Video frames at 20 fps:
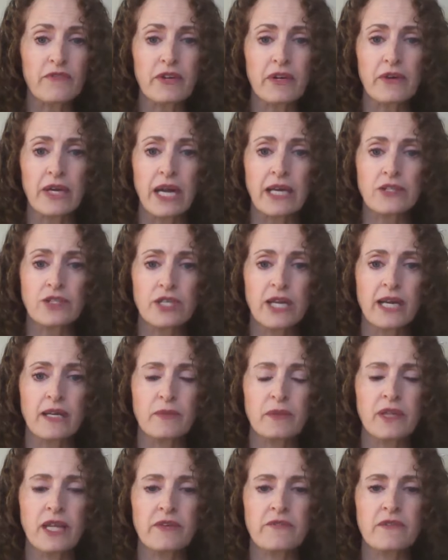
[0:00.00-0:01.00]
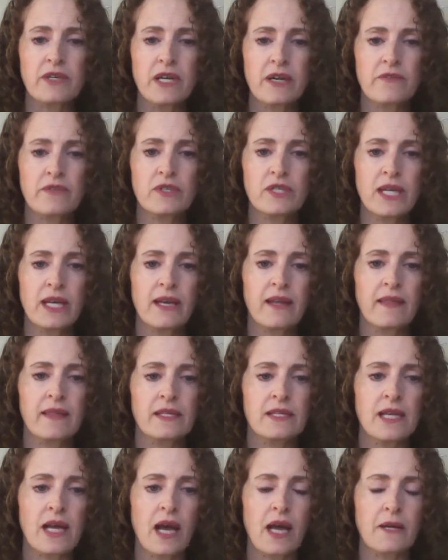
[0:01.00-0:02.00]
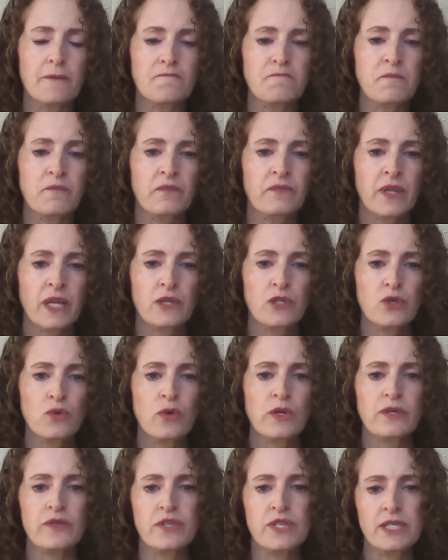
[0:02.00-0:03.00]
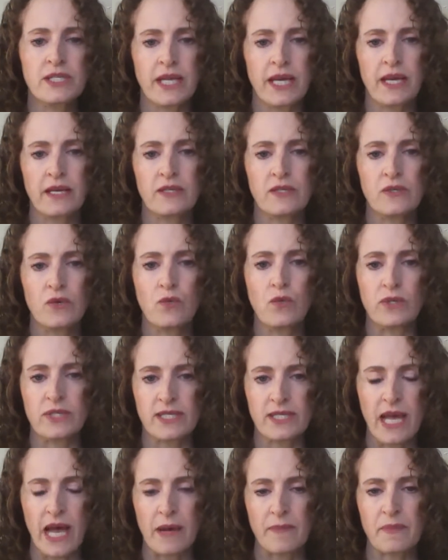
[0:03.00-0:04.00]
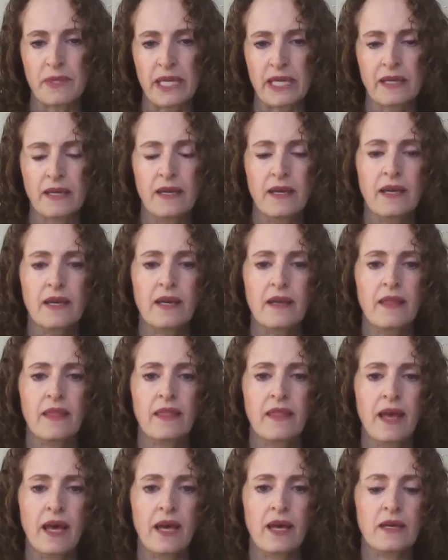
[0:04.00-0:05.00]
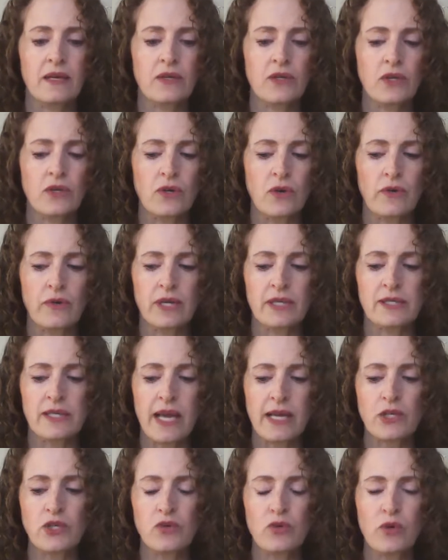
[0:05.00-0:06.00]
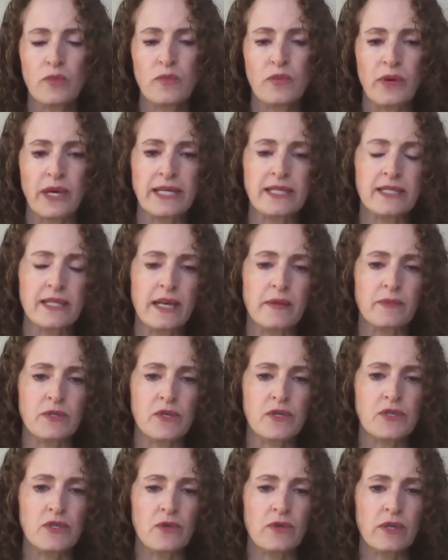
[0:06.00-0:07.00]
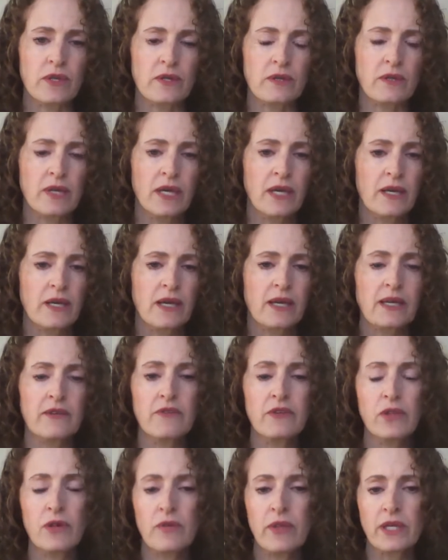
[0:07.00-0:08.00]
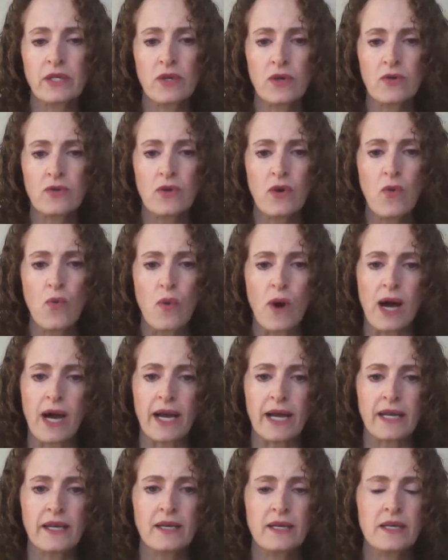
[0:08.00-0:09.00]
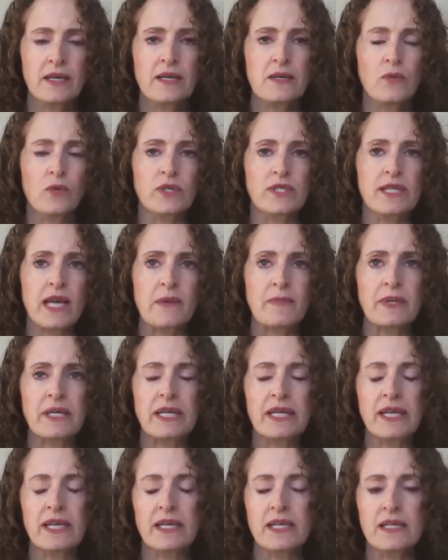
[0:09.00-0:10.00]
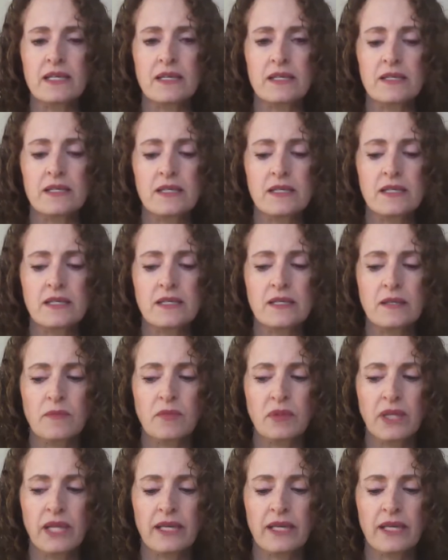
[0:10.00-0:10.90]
are very educated, but they've never taken the time to understand what's happening, that, it's actual brain damage. So even though they don't know why, what's happening is